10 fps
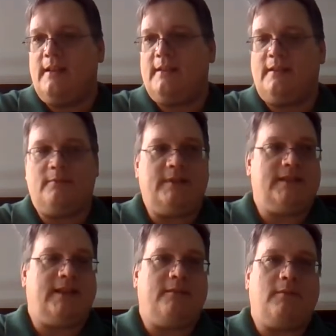and then we
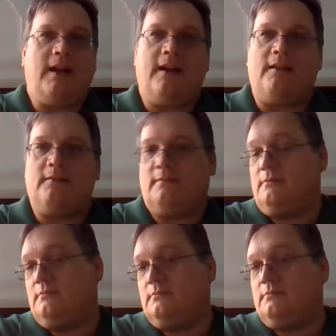say, wow,
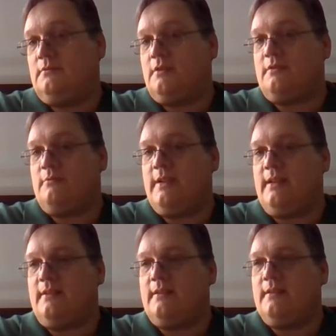there's
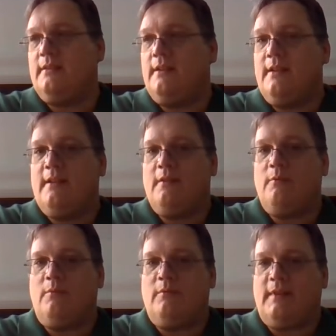wind.
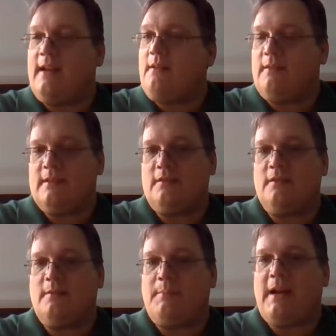Now let's
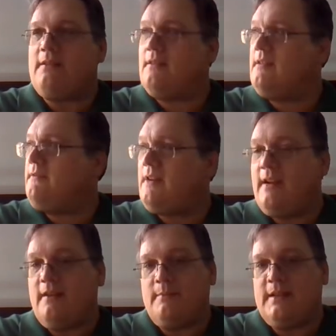look about our
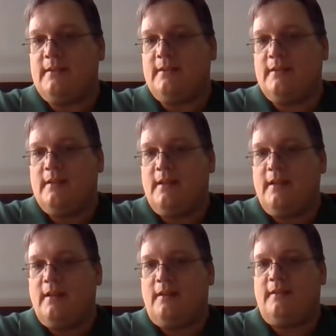environment.
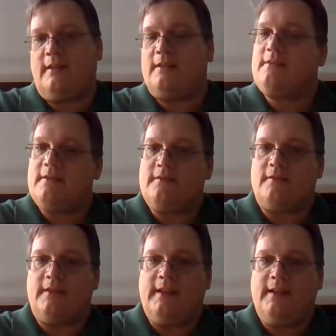There's a
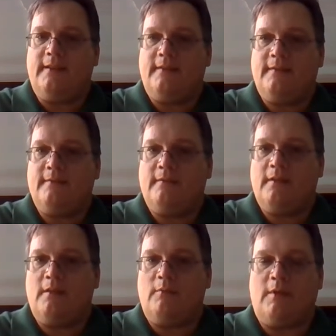tree.
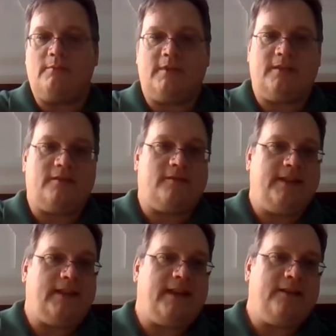What was the
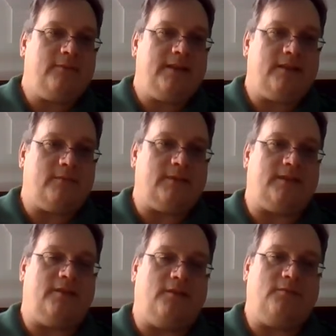tree like when there
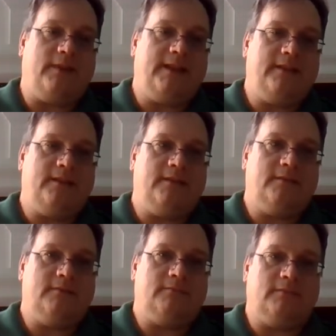was no wind?
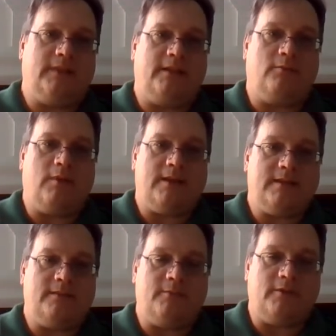It wasn't